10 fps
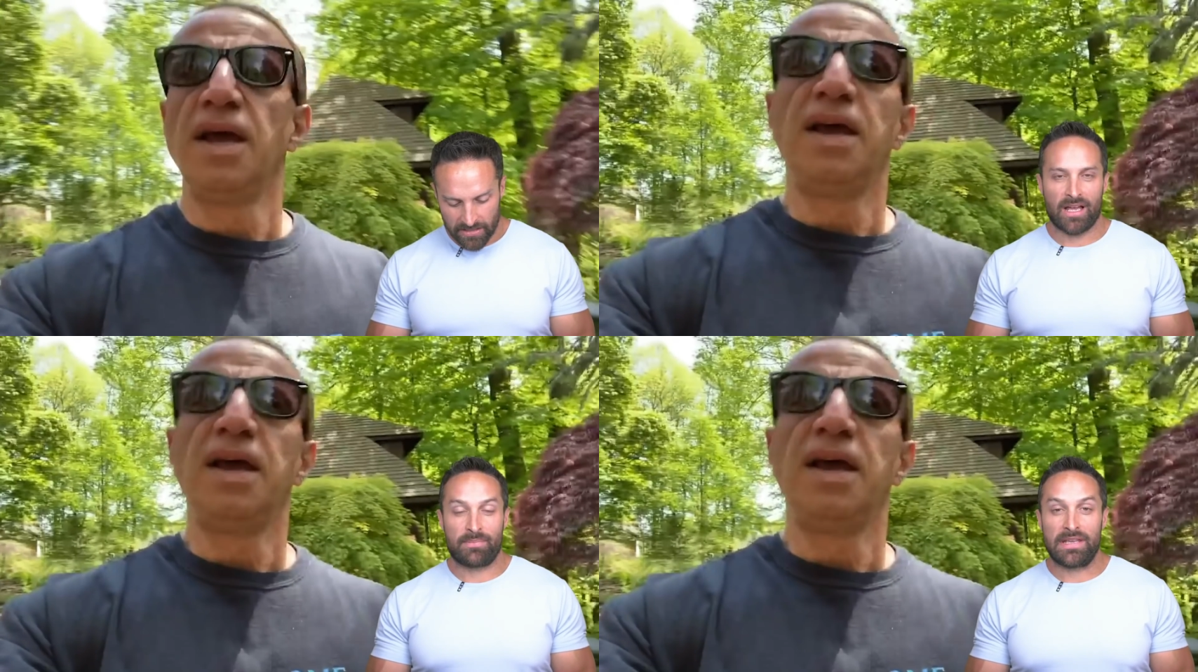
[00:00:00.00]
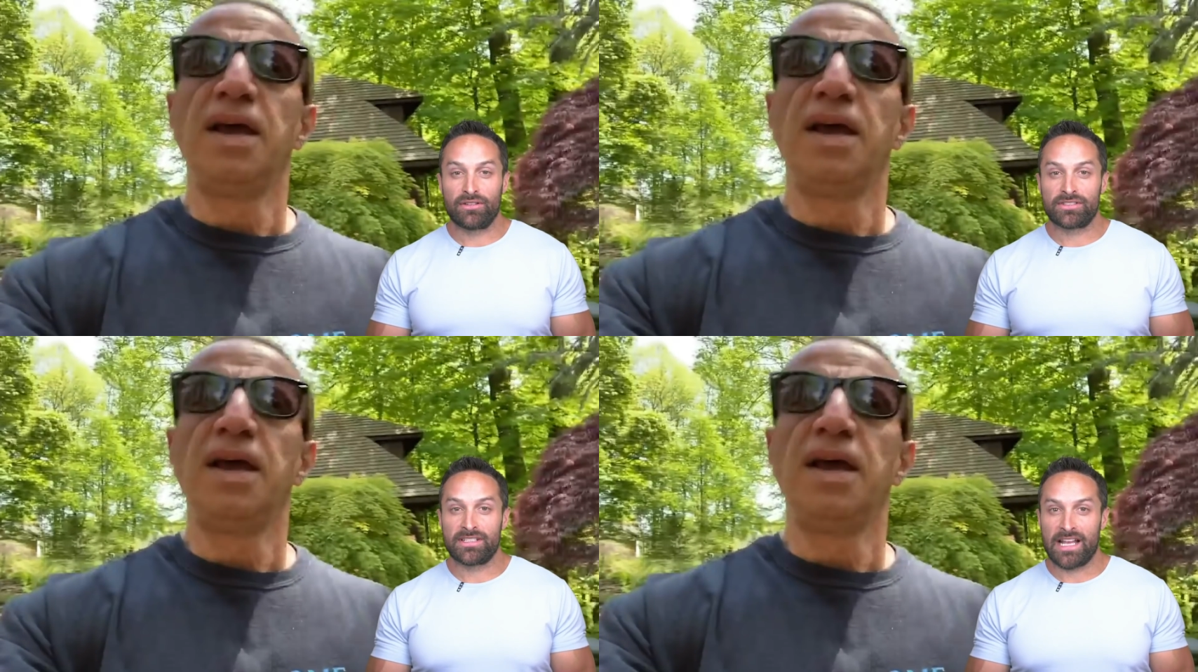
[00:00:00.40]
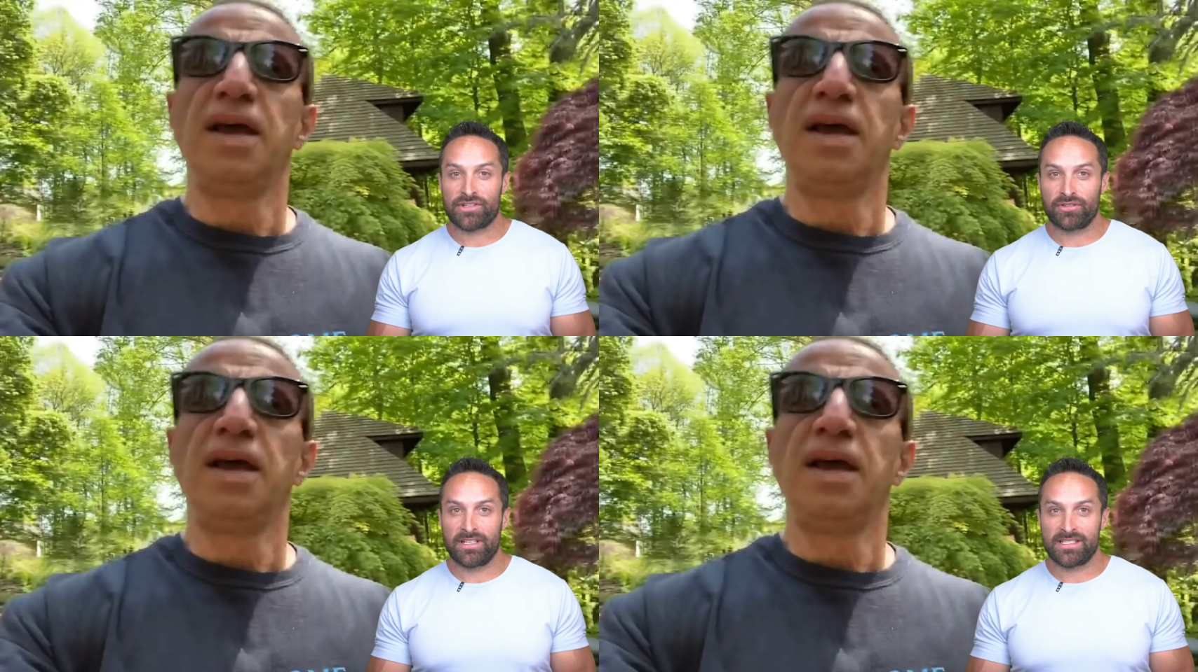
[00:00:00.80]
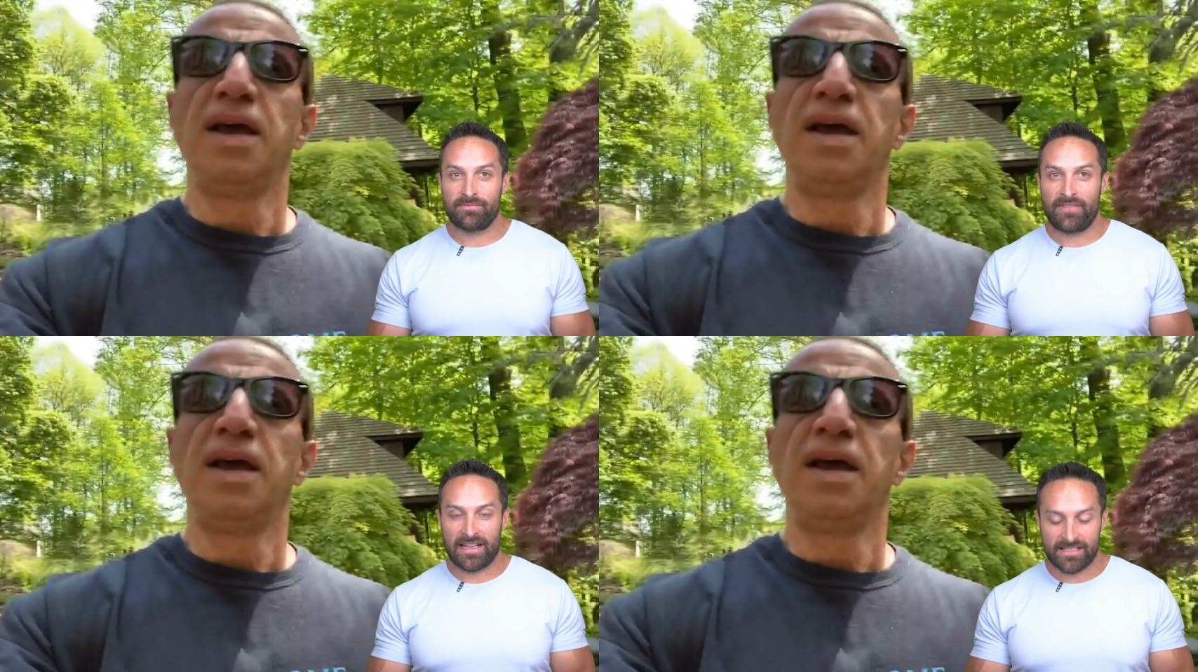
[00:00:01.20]
Speaker 1: appeal to naturalism
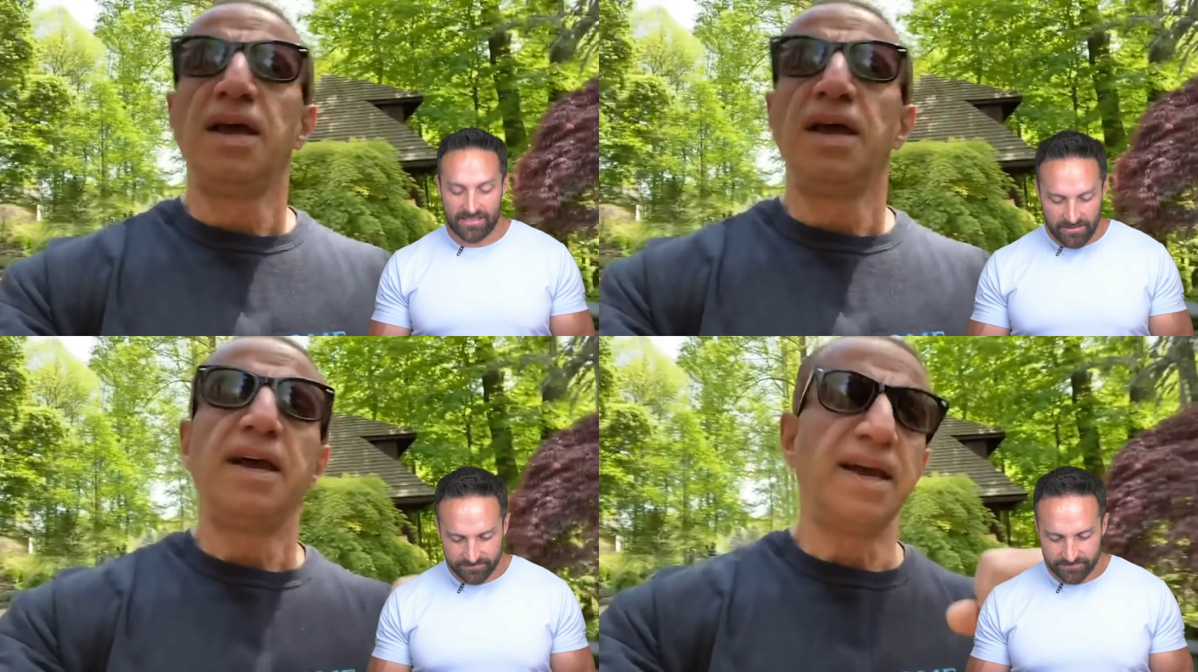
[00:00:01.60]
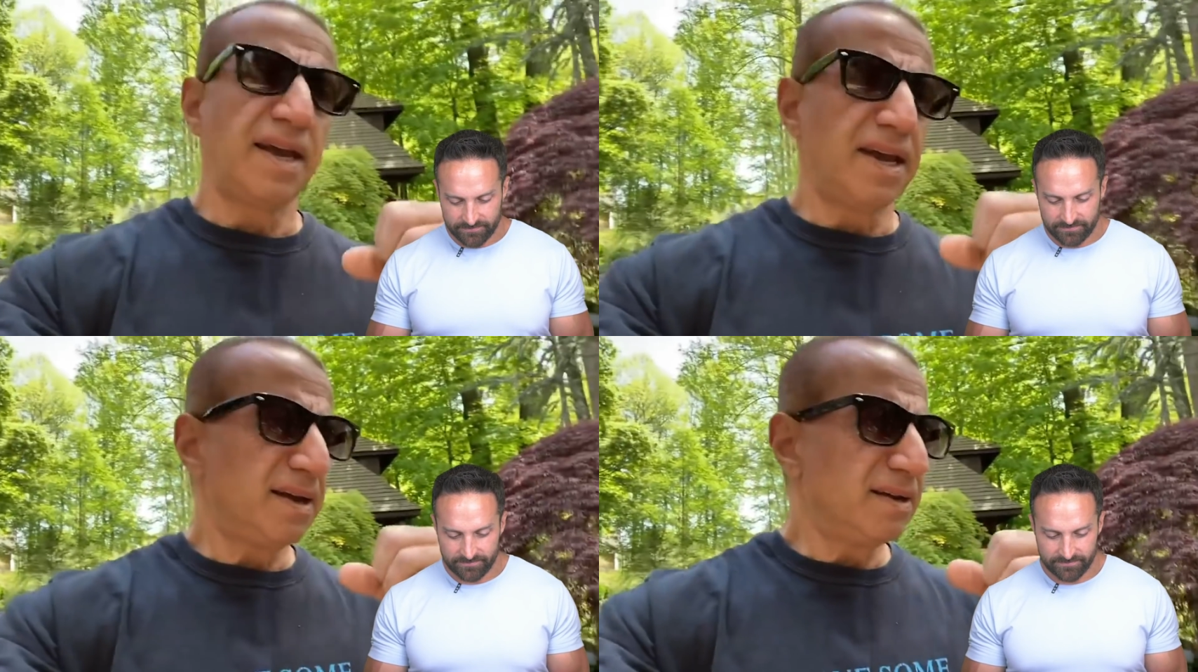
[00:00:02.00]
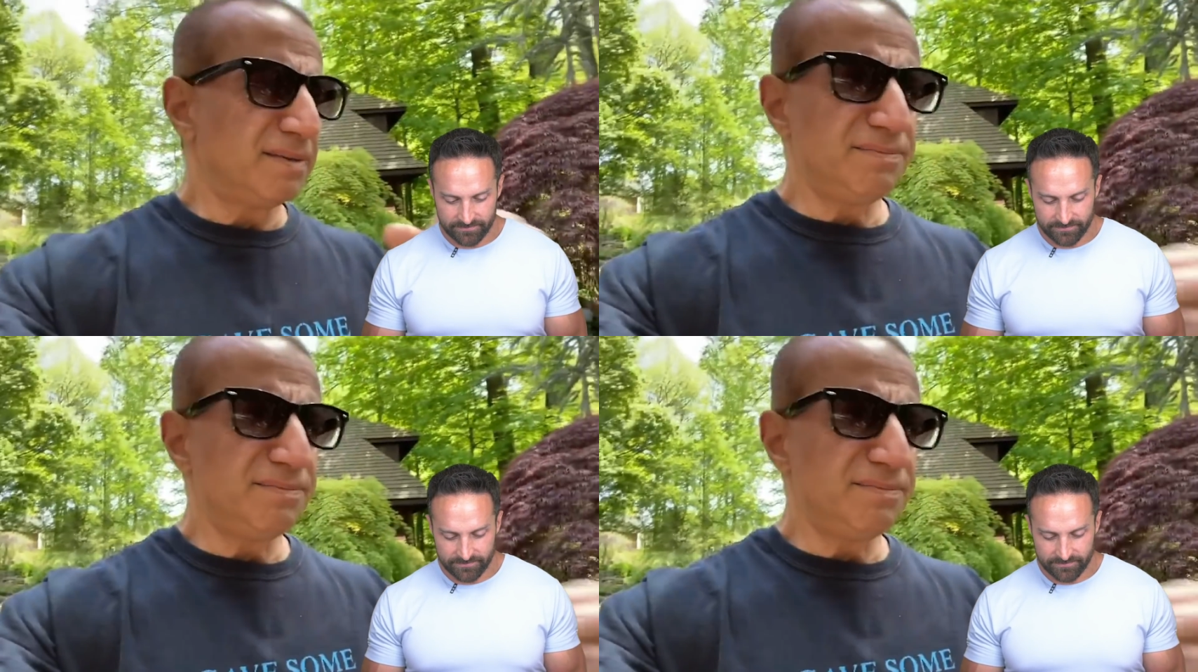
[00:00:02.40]
fallacy uh,